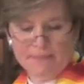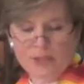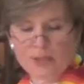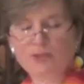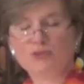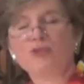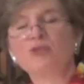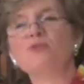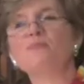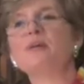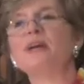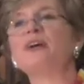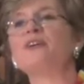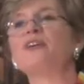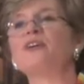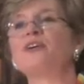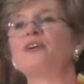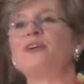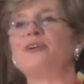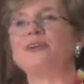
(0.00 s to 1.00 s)
The true
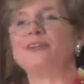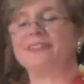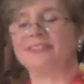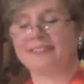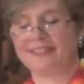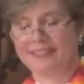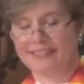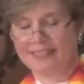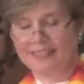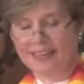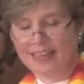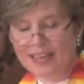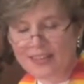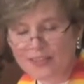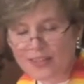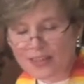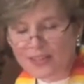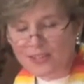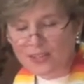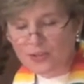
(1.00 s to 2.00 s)
miracle
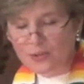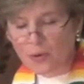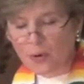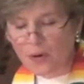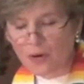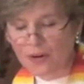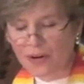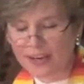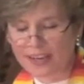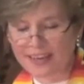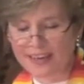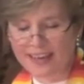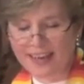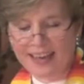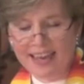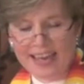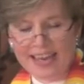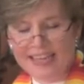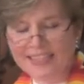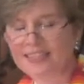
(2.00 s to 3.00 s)
in this story
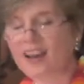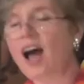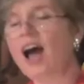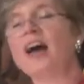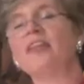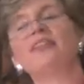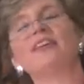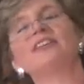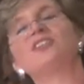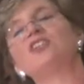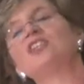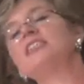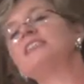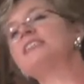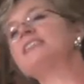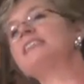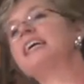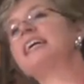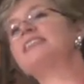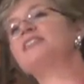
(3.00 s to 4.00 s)
is not that
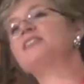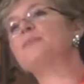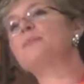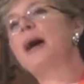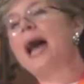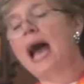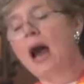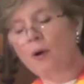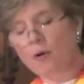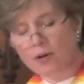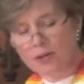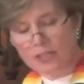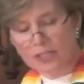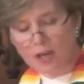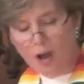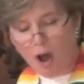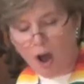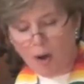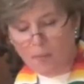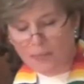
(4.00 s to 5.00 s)
Jesus has the power to
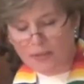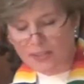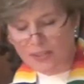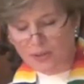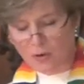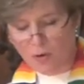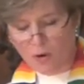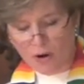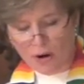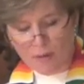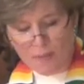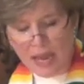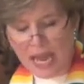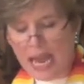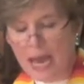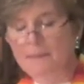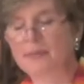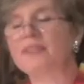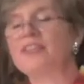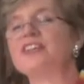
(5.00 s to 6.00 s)
calm the storm,
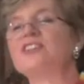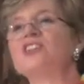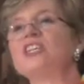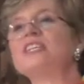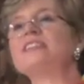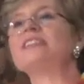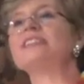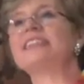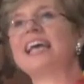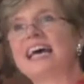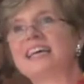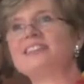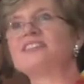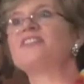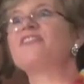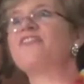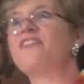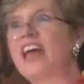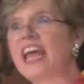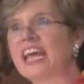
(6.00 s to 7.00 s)
but that Jesus has
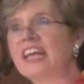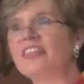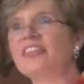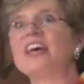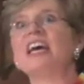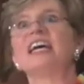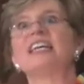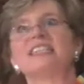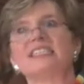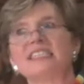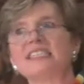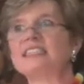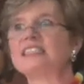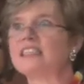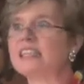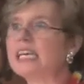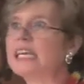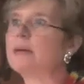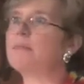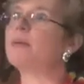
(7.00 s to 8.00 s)
the faith to
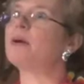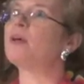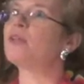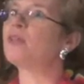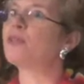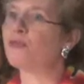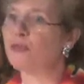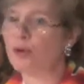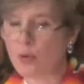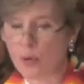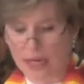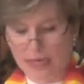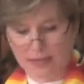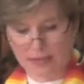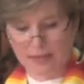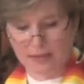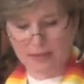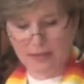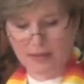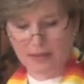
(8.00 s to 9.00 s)
sleep through
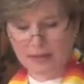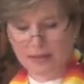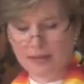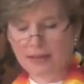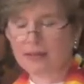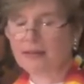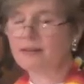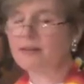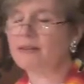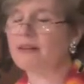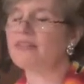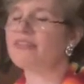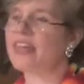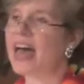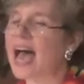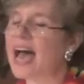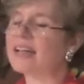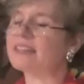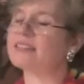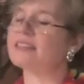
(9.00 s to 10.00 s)
it.
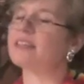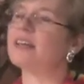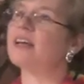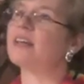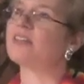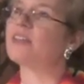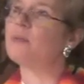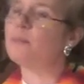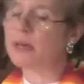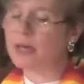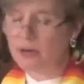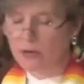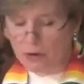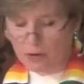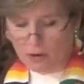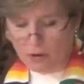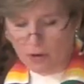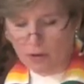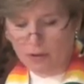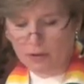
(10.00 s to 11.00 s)
That's the
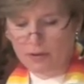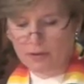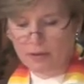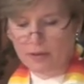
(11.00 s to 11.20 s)
miracle.